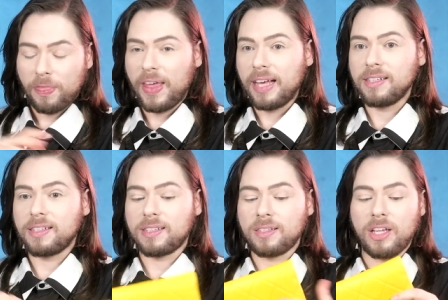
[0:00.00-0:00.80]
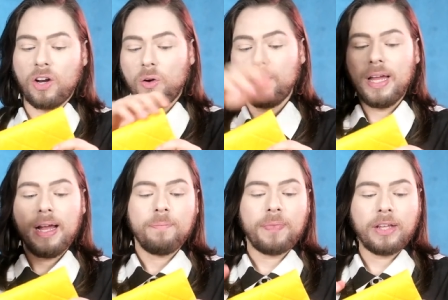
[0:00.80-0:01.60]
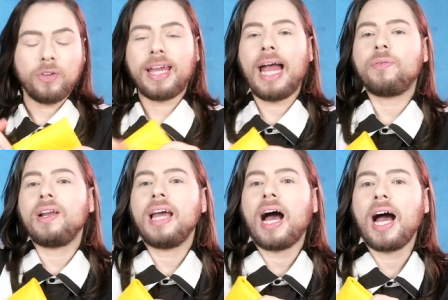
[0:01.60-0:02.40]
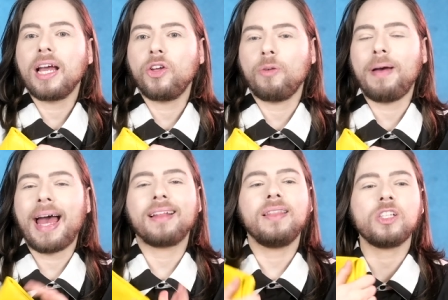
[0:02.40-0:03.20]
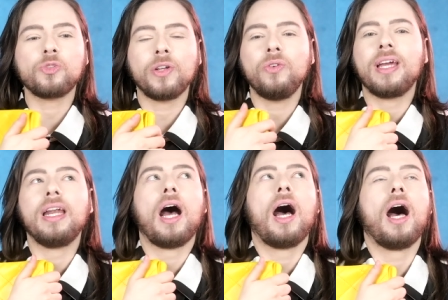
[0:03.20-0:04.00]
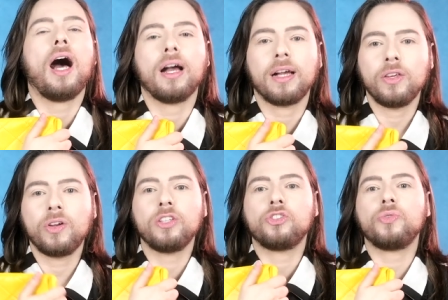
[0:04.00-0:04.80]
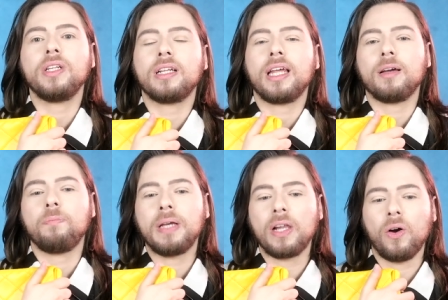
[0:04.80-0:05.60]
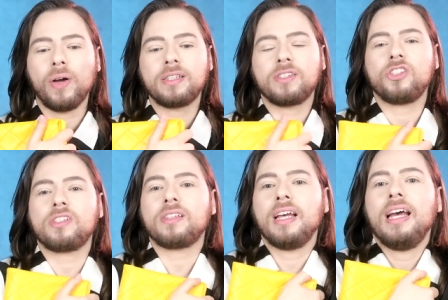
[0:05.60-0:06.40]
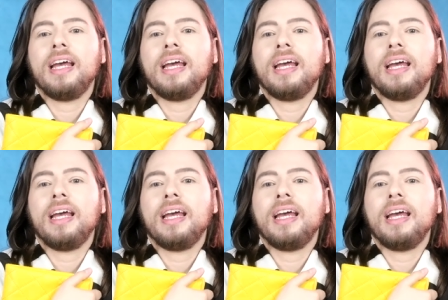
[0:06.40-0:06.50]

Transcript: things, you know. And you can't really hug your bag. This one you can hug. You can treat it like a pillow. It's just...